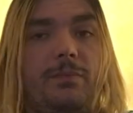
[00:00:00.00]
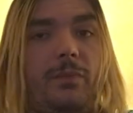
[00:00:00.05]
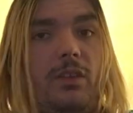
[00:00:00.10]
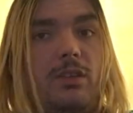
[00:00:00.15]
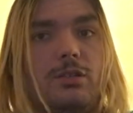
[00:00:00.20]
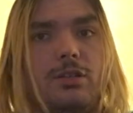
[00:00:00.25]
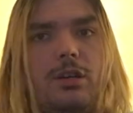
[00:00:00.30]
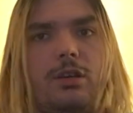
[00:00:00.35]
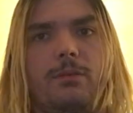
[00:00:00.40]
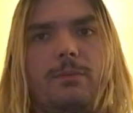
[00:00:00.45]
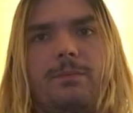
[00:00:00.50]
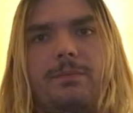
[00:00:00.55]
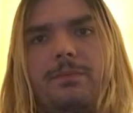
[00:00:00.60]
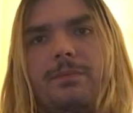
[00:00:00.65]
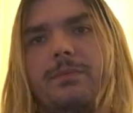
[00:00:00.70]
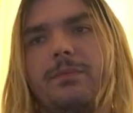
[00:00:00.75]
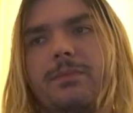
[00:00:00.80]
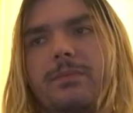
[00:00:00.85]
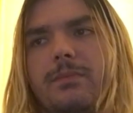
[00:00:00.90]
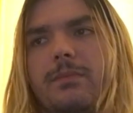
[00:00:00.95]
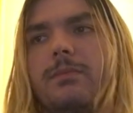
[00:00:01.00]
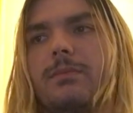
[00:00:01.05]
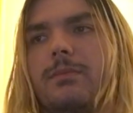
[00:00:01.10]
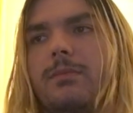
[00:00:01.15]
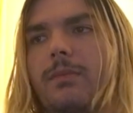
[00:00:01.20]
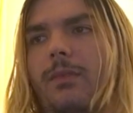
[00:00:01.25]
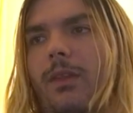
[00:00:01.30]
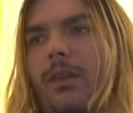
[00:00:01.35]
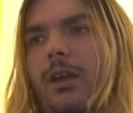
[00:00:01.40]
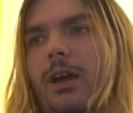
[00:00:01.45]
So,
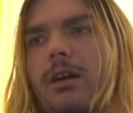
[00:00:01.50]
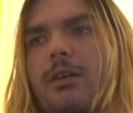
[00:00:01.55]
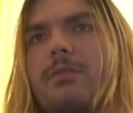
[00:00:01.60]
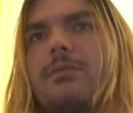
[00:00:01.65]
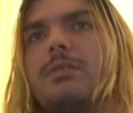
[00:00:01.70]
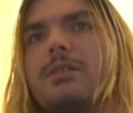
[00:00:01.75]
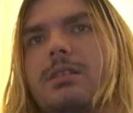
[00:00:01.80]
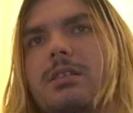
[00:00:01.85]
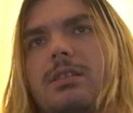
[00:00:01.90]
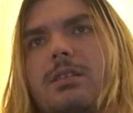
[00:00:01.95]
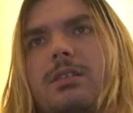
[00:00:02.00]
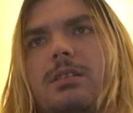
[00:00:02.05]
I was